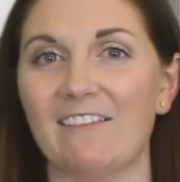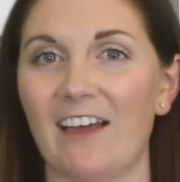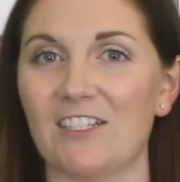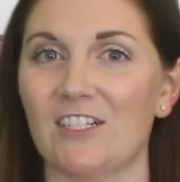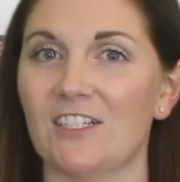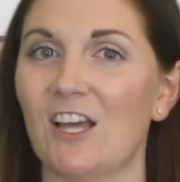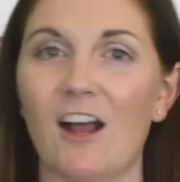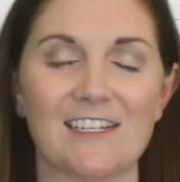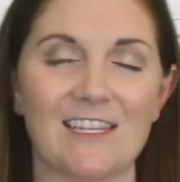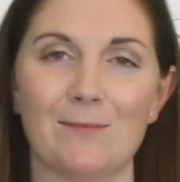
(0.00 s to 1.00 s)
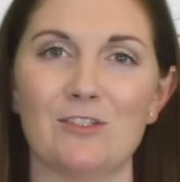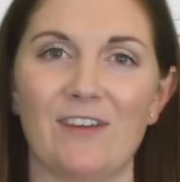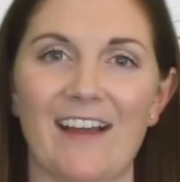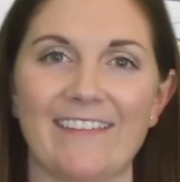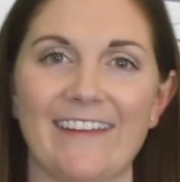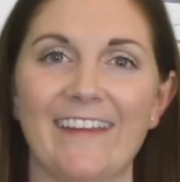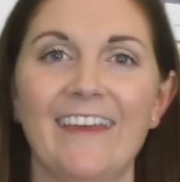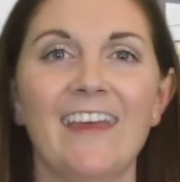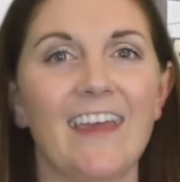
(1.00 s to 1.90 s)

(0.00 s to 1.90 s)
collector and talk to them directly,